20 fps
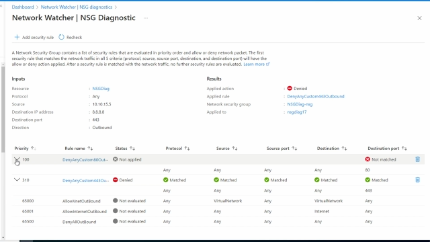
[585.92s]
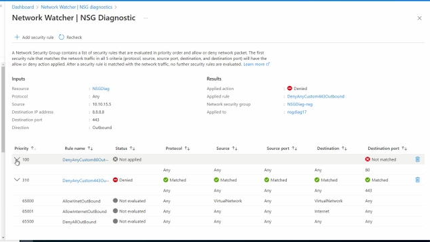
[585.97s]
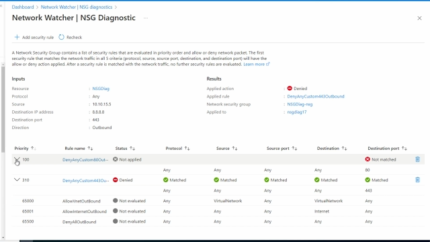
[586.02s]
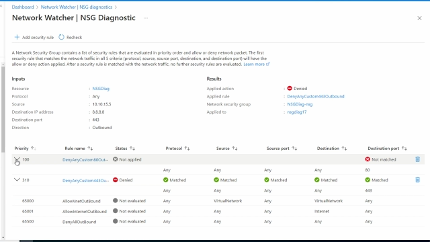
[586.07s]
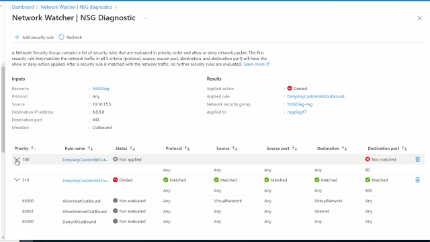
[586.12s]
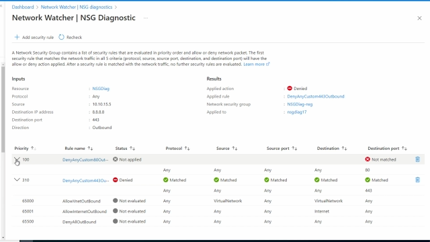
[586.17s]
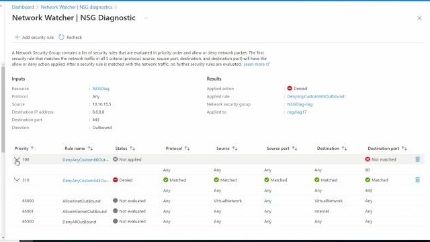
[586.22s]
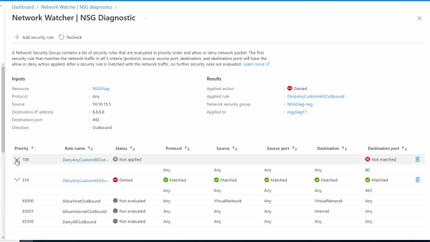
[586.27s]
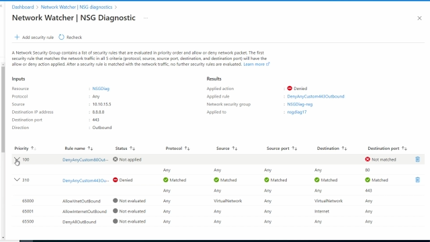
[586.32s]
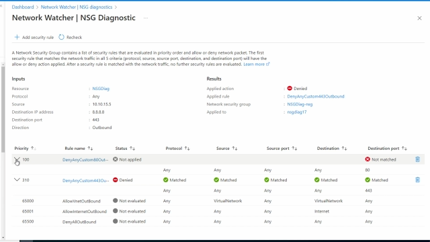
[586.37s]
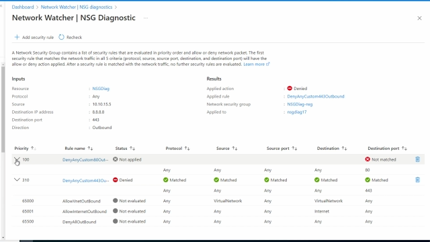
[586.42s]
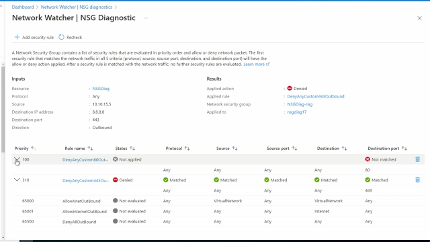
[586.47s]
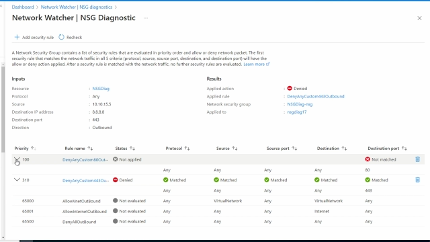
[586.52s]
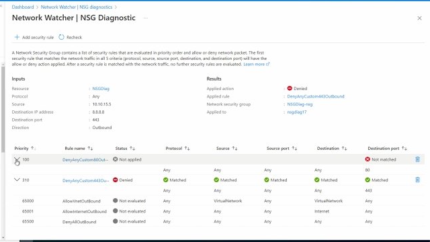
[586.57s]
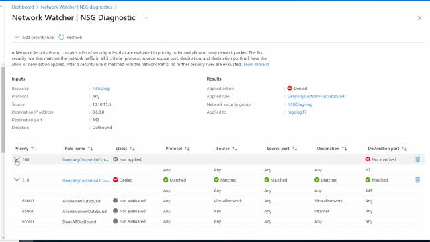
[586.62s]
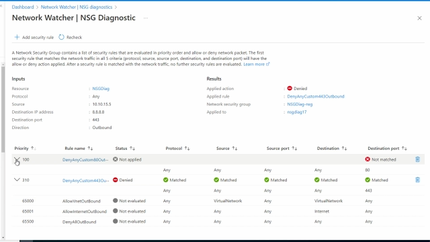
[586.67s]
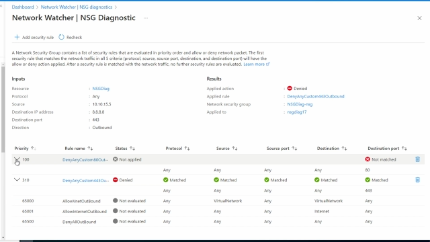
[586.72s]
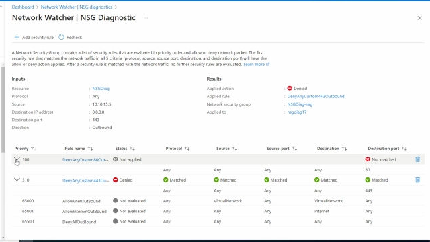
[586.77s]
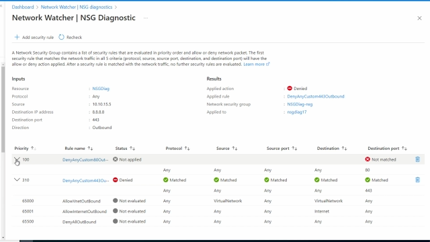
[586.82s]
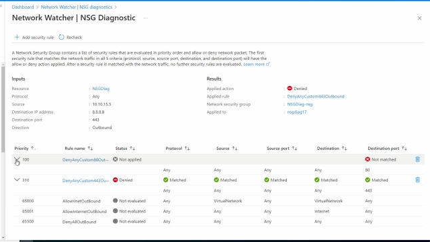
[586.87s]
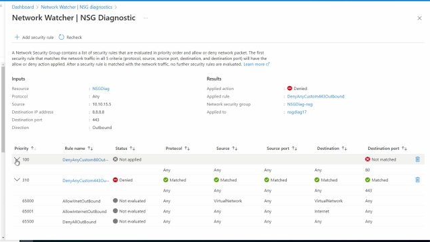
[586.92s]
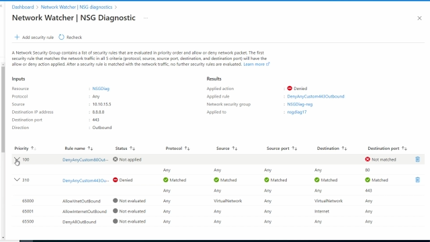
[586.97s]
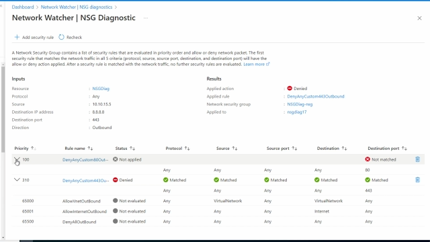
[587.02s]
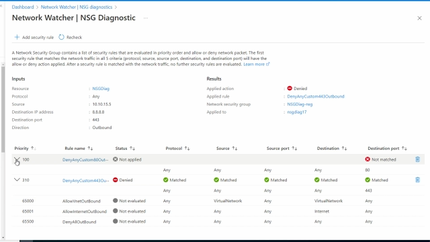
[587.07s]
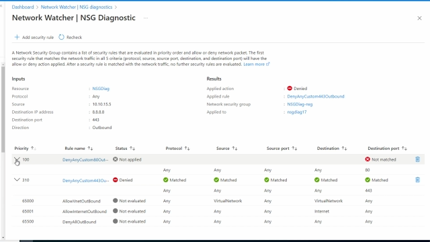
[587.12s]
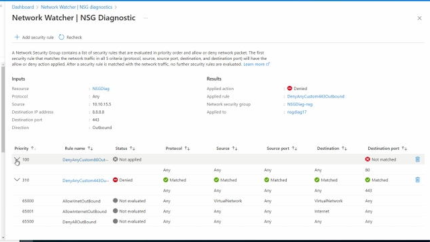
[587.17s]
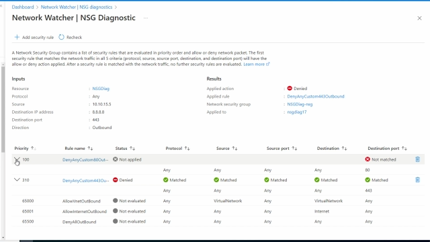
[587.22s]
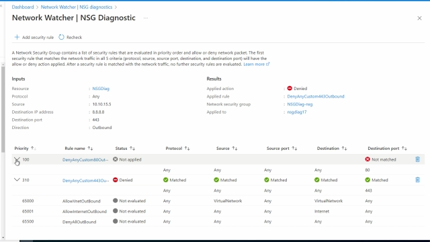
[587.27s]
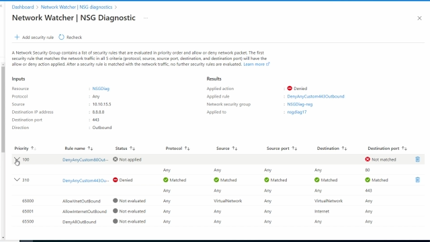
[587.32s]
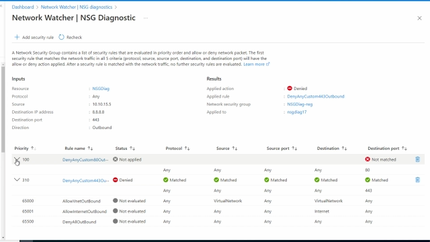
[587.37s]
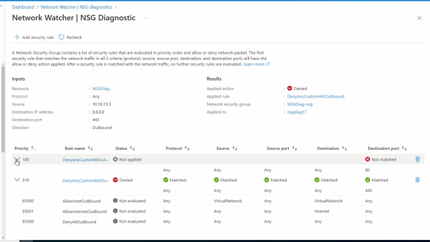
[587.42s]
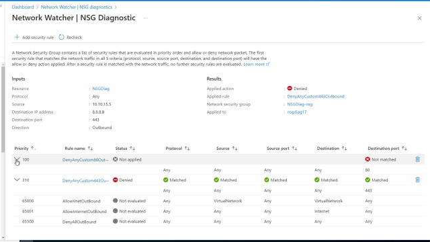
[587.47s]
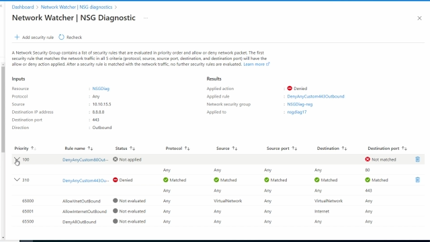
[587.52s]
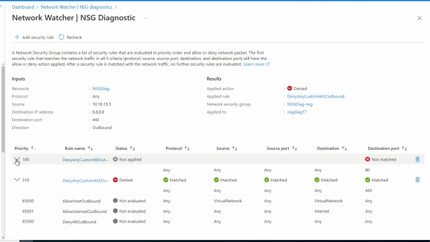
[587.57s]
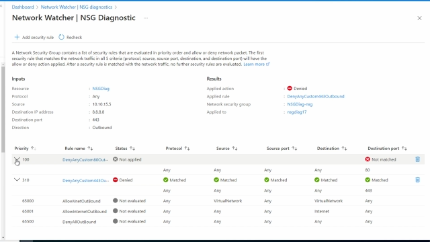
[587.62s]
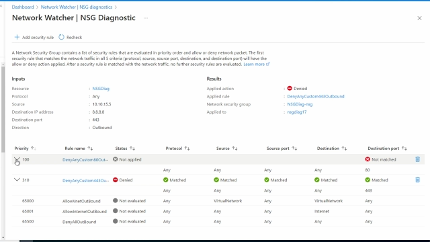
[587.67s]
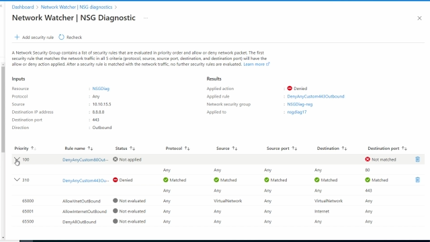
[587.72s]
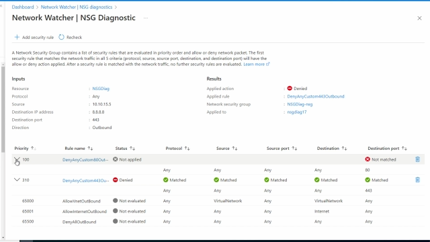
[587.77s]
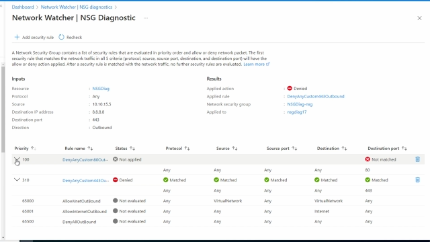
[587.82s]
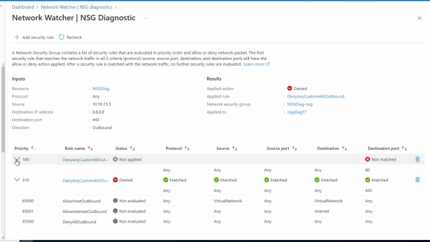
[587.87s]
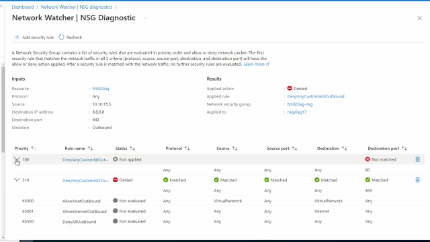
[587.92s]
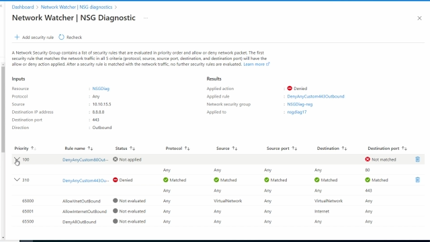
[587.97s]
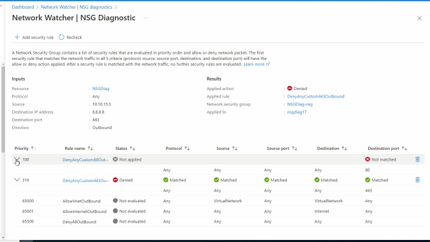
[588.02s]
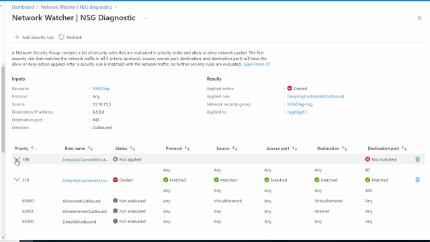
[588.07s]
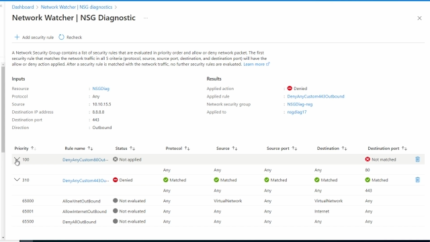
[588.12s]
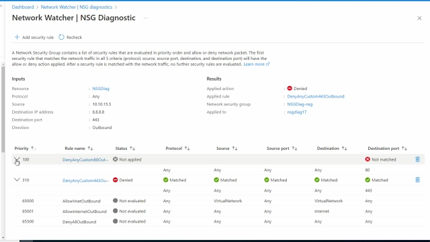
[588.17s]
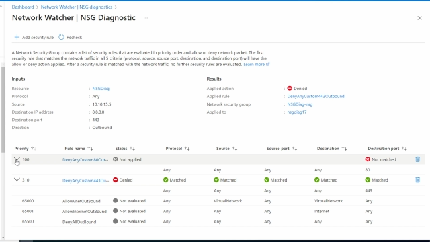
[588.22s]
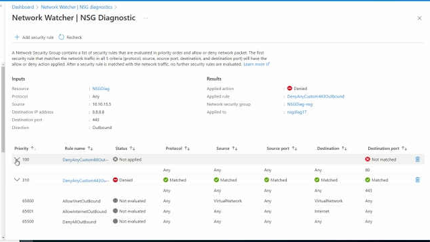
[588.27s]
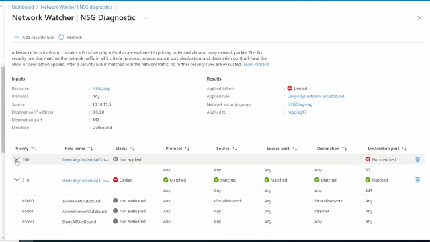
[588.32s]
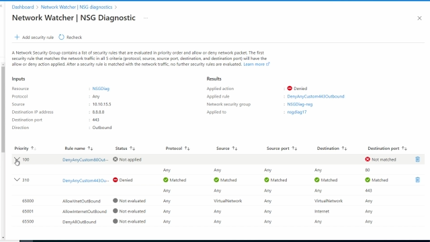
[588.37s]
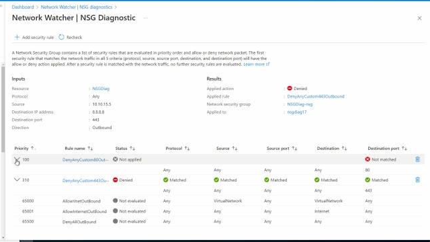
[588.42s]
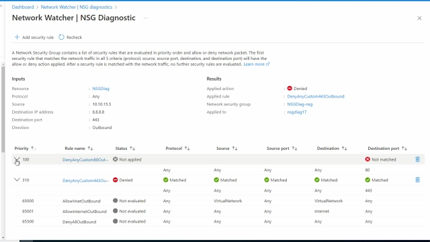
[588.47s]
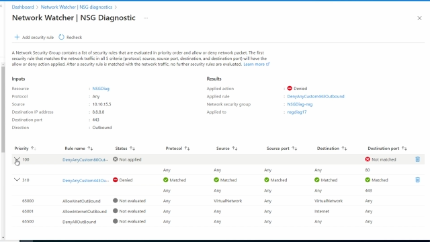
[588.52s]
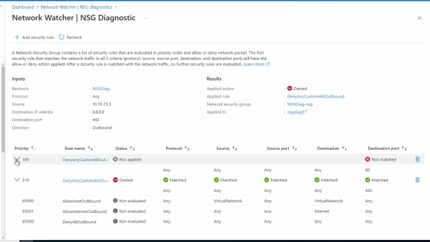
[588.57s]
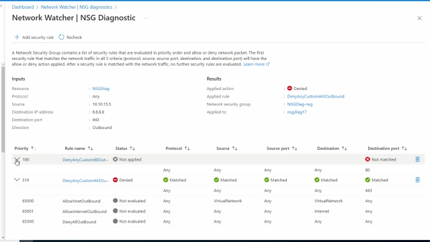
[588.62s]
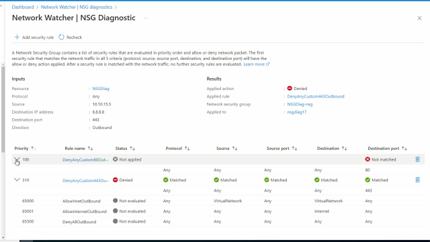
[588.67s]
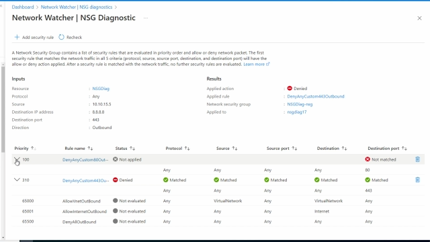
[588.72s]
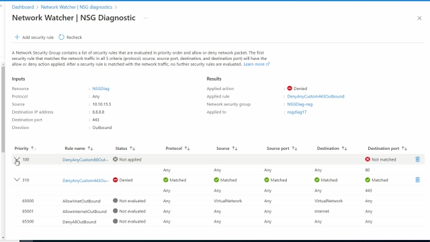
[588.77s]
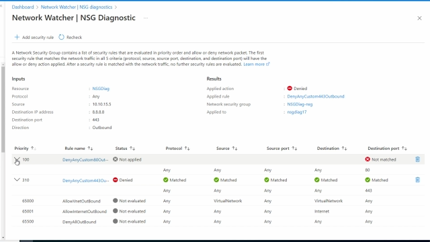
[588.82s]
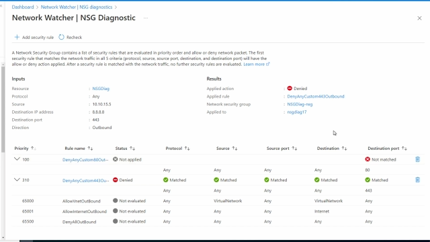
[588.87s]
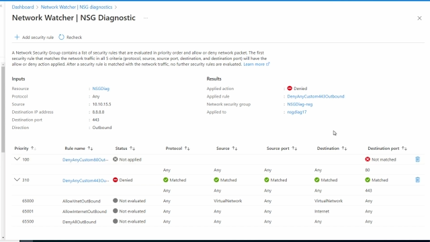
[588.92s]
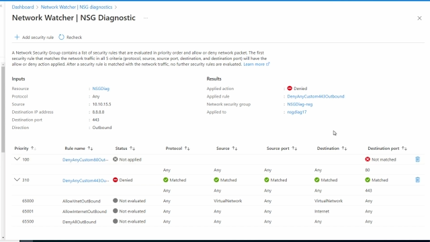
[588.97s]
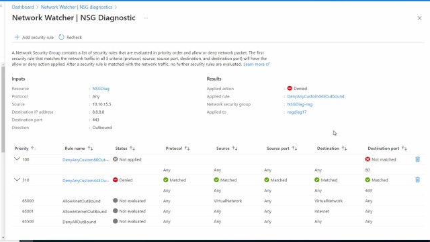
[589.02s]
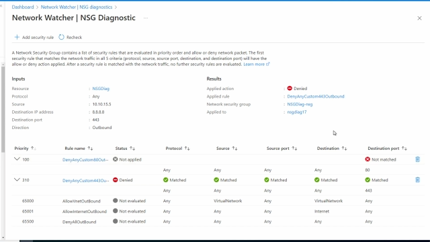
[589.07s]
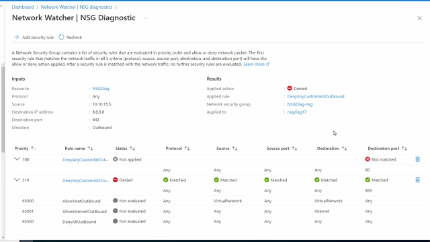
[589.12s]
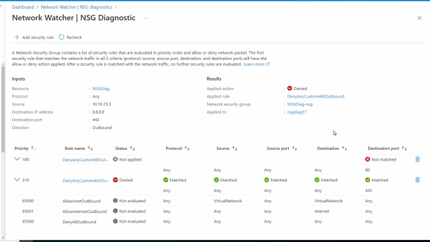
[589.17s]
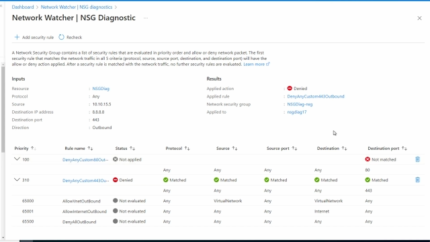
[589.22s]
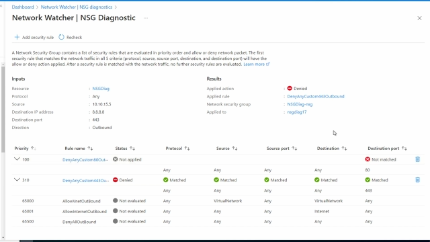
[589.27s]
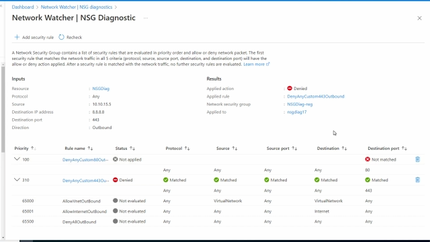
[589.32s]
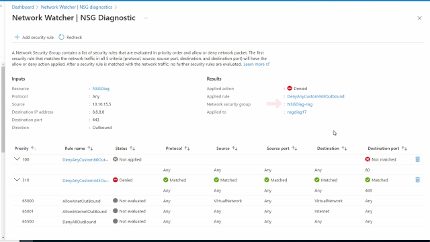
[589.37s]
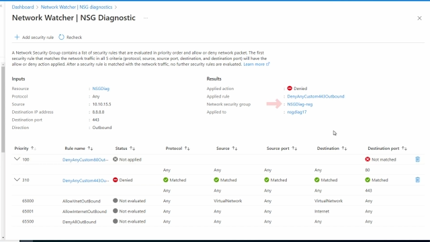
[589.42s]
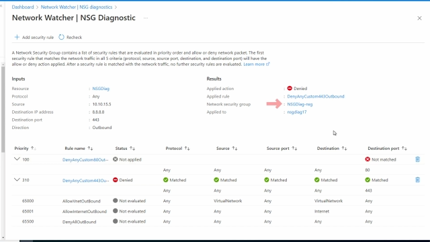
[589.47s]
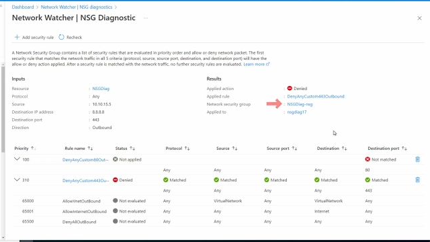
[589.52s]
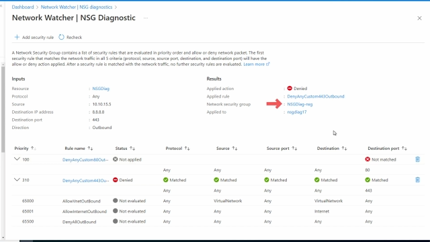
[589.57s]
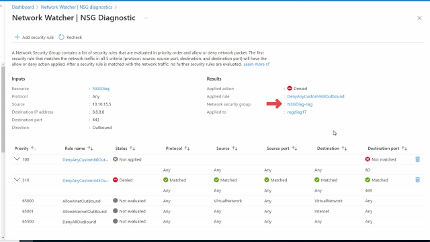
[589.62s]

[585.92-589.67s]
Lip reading: Nobody's mouth can be seen.